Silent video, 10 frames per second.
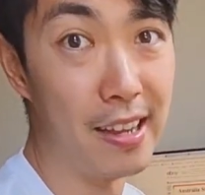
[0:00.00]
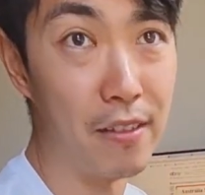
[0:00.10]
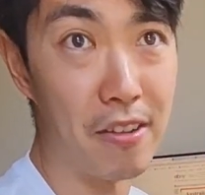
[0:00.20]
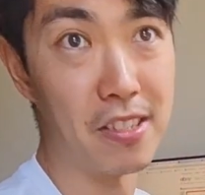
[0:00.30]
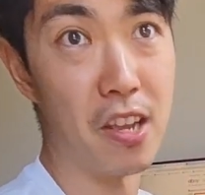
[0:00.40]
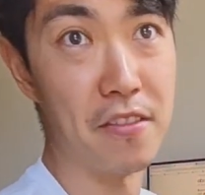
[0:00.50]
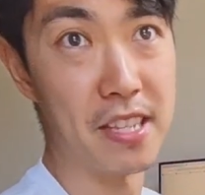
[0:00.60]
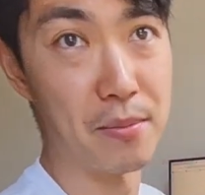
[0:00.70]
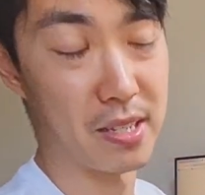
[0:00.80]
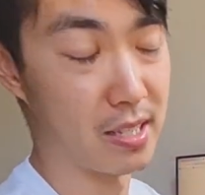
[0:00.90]
if I was
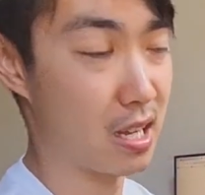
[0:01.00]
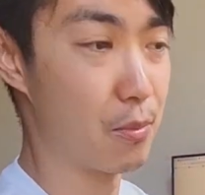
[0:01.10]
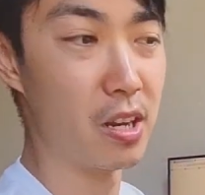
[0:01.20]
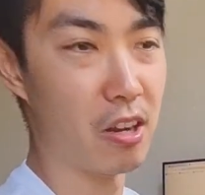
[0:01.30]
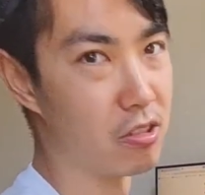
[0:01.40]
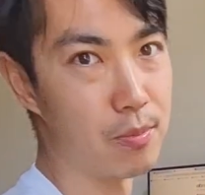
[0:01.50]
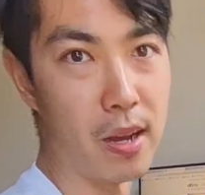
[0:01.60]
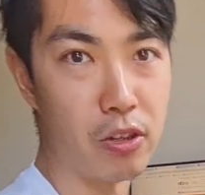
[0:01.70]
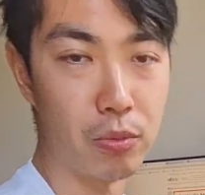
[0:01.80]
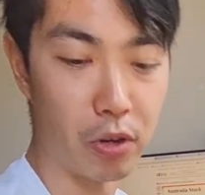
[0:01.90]
servicing my starter motor,
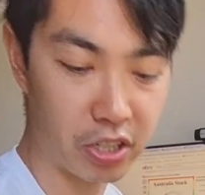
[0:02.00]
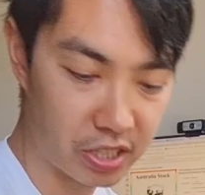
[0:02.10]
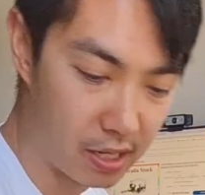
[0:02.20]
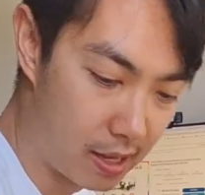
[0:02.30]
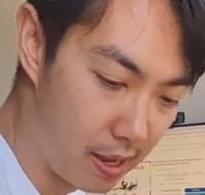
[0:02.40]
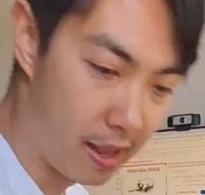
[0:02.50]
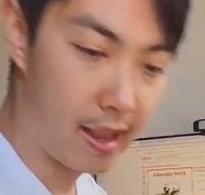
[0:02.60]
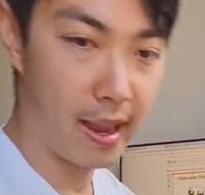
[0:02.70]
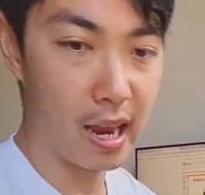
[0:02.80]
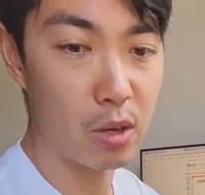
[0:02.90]
I'll just buy a new brush.
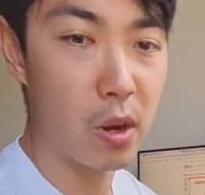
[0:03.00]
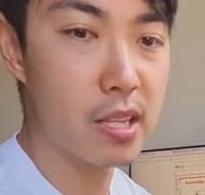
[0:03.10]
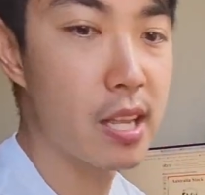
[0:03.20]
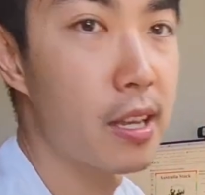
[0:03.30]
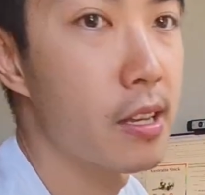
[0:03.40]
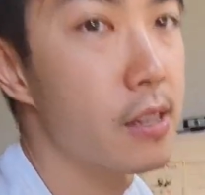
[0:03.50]
Anyways,